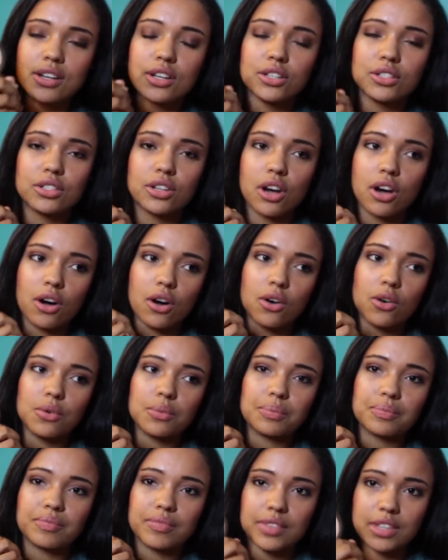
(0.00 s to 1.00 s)

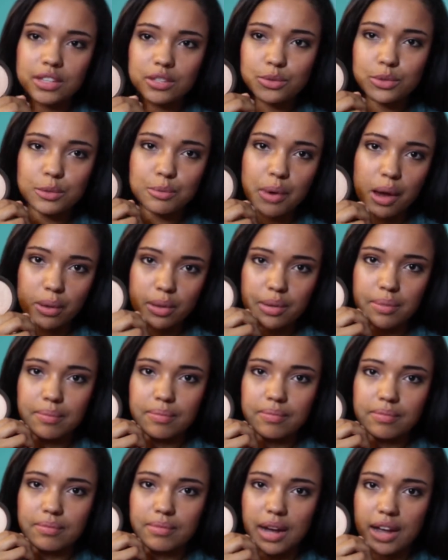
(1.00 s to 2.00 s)
So this was
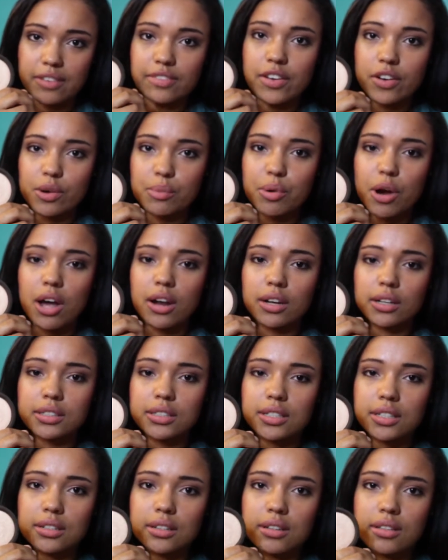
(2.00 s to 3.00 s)
probably my favorite
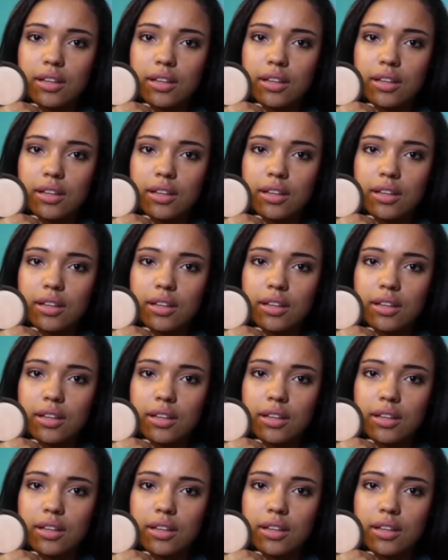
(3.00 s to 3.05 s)
product